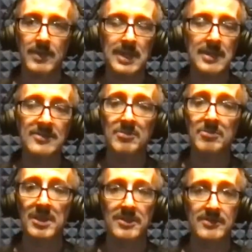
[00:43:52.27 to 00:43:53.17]
He is a
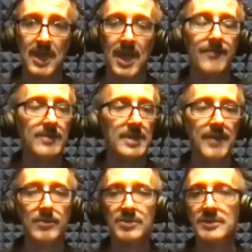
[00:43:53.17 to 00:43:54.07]
beast. I've
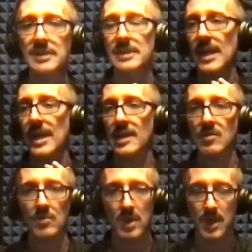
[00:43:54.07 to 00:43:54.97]
never seen
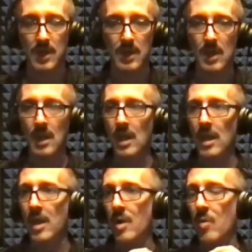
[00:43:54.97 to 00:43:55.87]
anyone
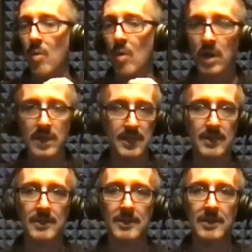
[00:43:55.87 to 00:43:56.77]
work
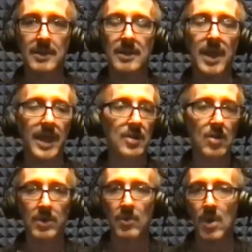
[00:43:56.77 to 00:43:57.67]
it like
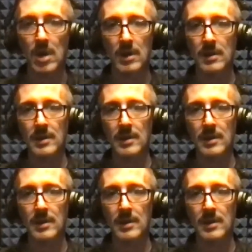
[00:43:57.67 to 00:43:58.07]
Cory Wong.